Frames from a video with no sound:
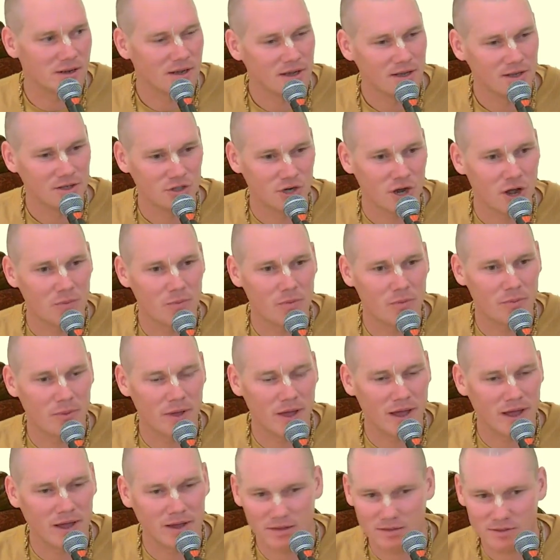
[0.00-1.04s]
japa
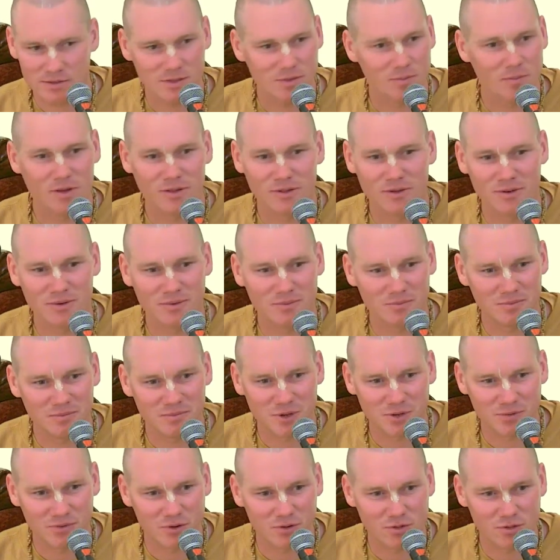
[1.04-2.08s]
bag and some other
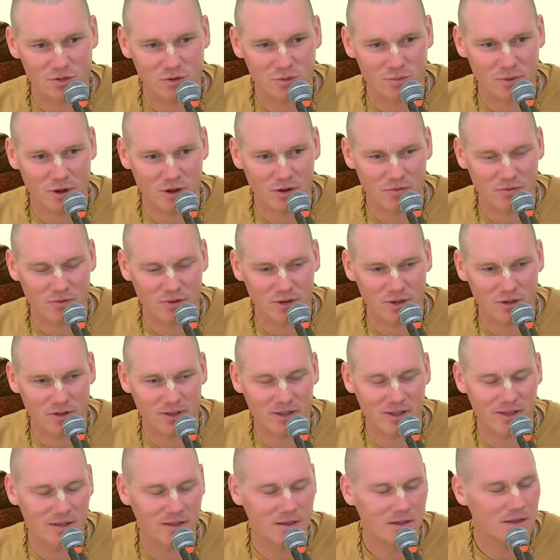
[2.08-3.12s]
devotional
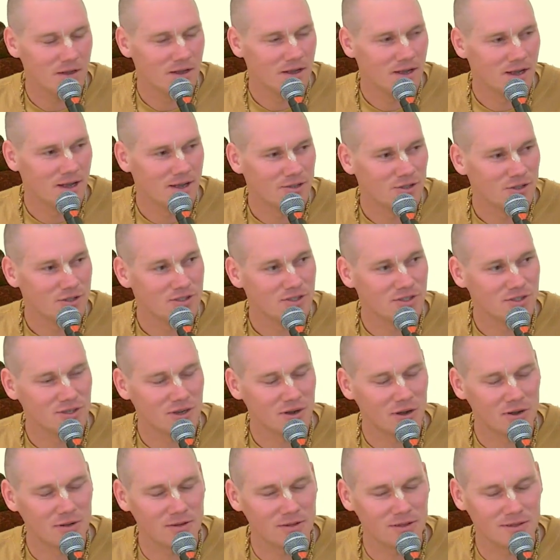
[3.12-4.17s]
paraphernalia. And she just
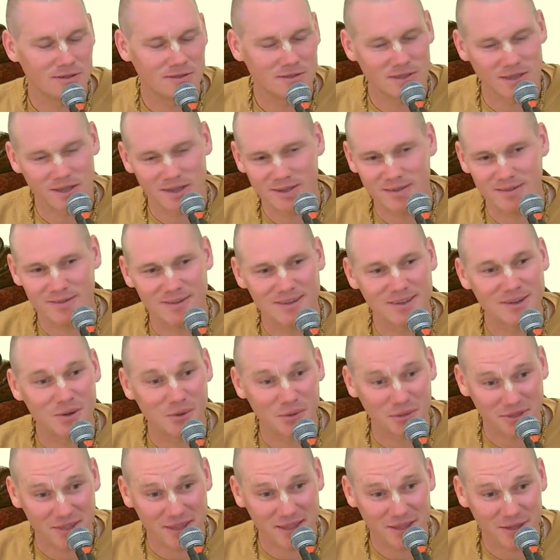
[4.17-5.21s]
called to say,
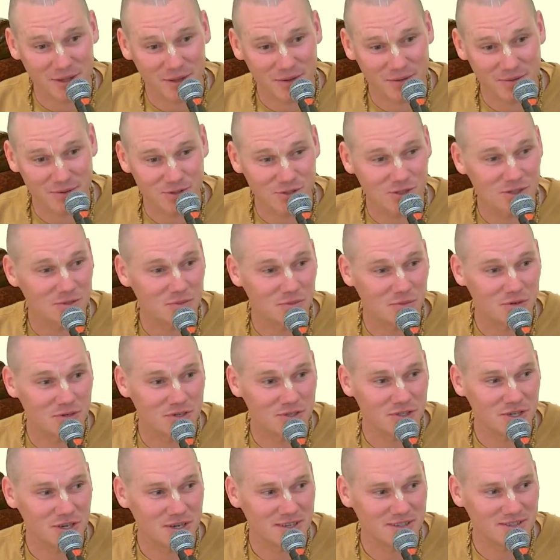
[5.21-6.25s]
thank you, and she
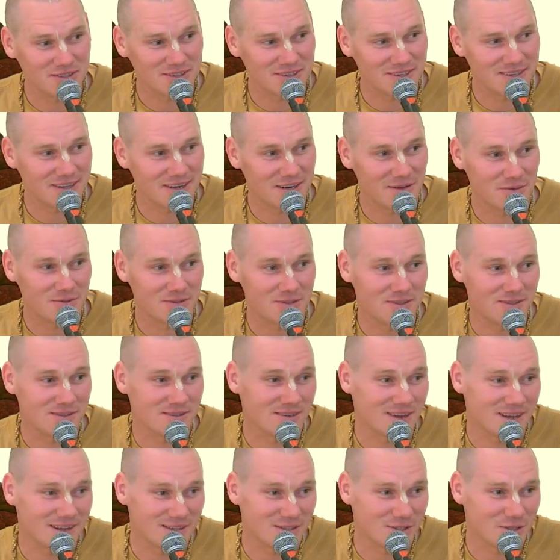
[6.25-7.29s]
appreciates it, and it was a
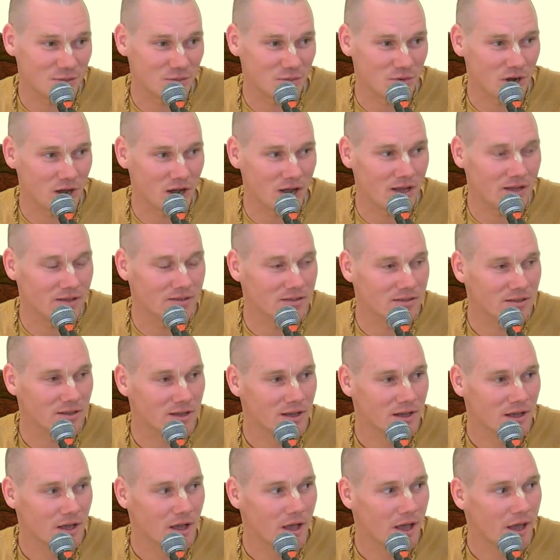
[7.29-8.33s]
nice surprise.
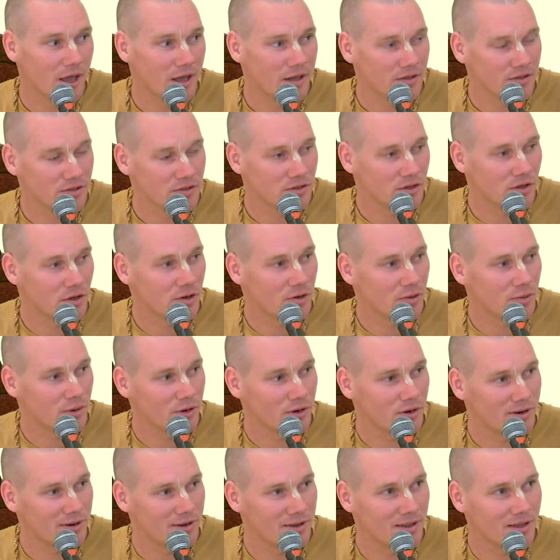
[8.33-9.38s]
And so
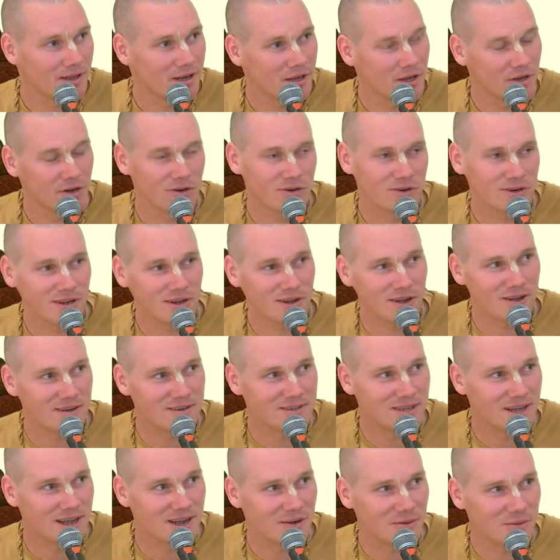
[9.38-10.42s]
we're getting her in
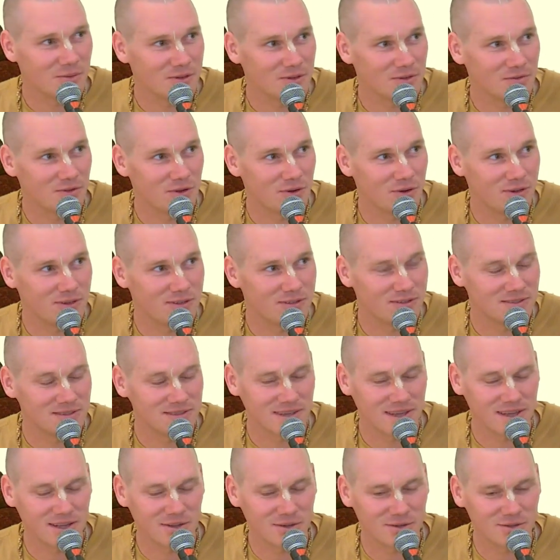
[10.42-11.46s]
contact with devotees in
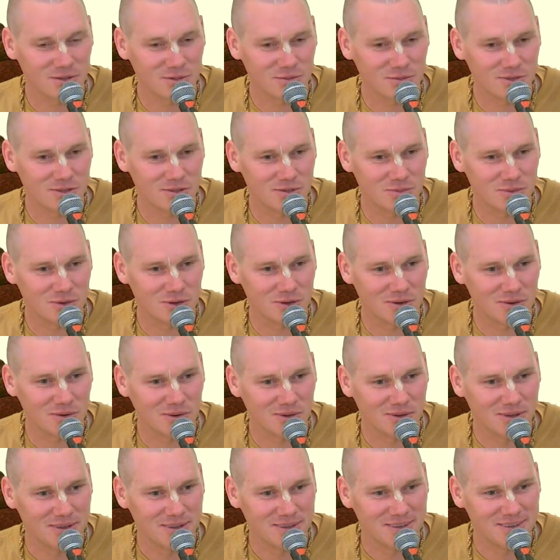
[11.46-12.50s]
San Luis Obispo.
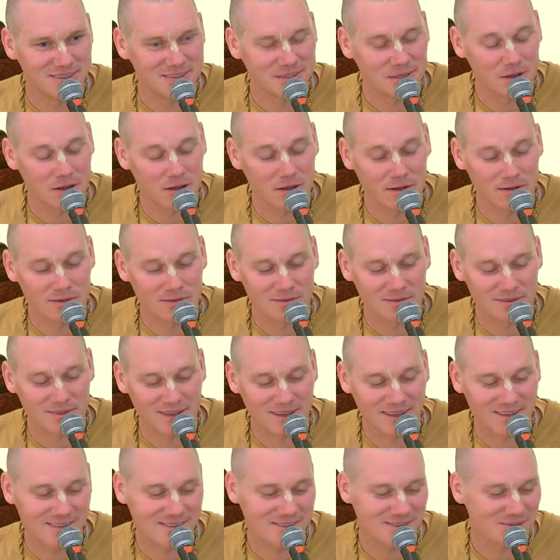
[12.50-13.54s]
So
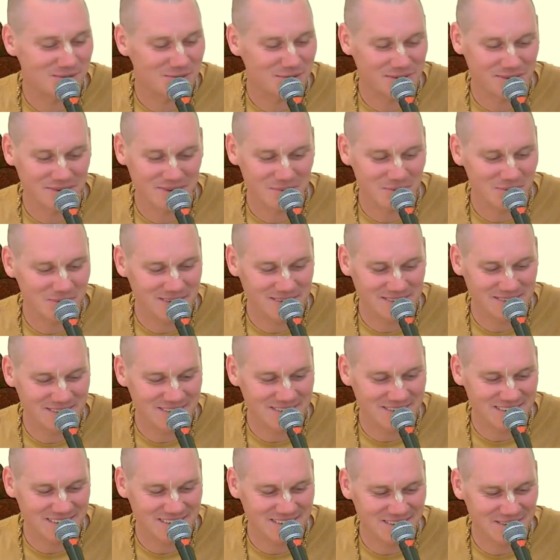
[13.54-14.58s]
it's very
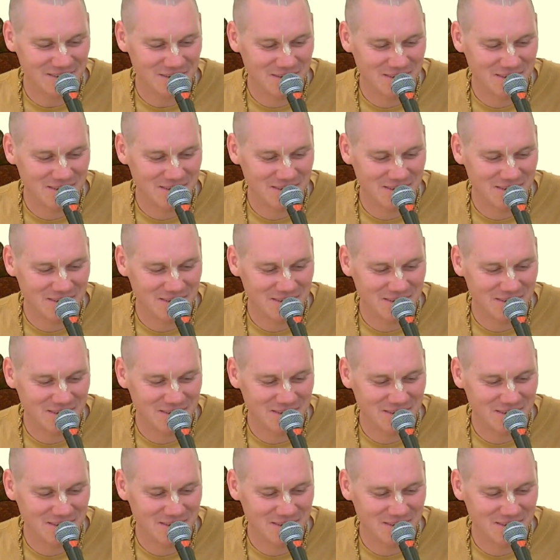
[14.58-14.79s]
amazing,